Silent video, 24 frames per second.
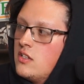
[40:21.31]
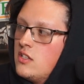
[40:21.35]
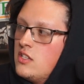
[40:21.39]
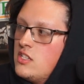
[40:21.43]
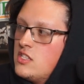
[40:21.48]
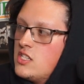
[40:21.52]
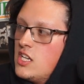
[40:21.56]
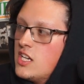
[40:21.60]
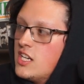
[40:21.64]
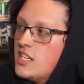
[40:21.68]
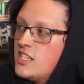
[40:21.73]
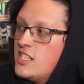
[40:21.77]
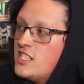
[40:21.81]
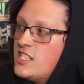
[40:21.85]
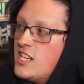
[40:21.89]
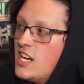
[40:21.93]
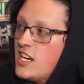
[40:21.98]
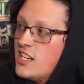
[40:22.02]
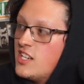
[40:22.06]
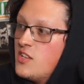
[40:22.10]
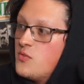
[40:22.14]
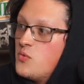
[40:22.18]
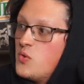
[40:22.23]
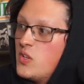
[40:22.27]
He's like a
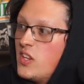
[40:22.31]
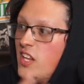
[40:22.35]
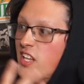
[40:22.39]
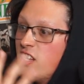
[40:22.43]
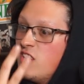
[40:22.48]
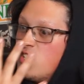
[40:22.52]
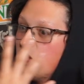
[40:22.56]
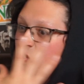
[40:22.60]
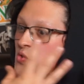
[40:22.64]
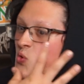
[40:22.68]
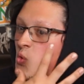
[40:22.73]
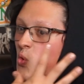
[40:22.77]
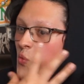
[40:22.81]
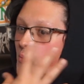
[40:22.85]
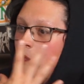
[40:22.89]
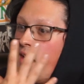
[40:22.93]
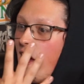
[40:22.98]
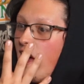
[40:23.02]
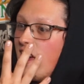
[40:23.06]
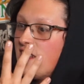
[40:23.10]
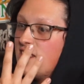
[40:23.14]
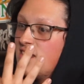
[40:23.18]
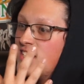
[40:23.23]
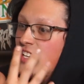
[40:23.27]
detective with like this cool
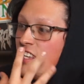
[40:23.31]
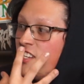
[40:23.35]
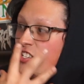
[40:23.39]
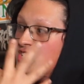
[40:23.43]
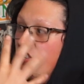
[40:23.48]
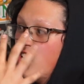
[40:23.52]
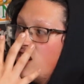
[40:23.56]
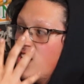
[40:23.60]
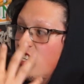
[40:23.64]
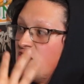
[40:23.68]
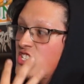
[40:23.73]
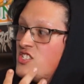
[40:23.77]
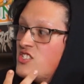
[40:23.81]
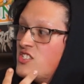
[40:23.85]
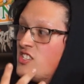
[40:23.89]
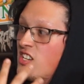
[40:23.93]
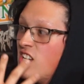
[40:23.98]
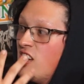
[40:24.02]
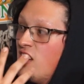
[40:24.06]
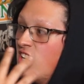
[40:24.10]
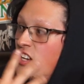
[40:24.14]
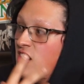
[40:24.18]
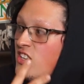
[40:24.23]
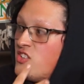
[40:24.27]
mask that changes
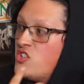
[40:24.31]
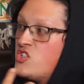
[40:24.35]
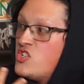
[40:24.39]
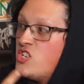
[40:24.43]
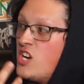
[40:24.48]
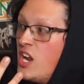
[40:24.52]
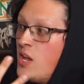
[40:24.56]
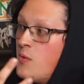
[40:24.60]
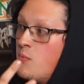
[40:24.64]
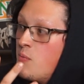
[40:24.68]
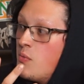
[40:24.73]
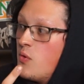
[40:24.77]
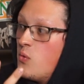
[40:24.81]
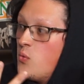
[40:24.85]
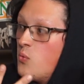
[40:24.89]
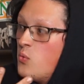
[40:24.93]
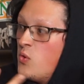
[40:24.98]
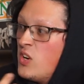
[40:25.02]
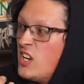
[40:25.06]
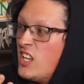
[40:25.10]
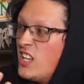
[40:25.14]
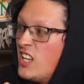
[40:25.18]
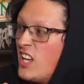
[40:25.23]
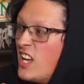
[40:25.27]
shape
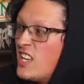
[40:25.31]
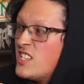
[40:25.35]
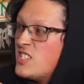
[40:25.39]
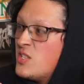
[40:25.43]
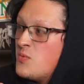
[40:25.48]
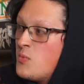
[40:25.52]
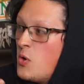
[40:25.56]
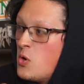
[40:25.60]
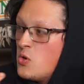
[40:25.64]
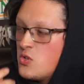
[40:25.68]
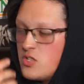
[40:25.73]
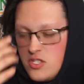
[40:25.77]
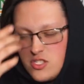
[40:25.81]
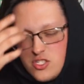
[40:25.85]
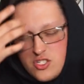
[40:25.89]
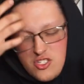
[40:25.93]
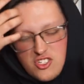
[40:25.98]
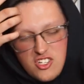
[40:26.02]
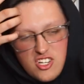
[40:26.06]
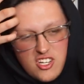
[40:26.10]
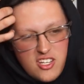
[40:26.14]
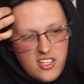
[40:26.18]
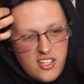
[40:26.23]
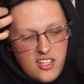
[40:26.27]
when he has emotions and
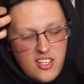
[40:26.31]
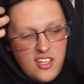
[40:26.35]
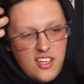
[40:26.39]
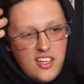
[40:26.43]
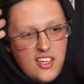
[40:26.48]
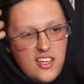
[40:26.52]
shit.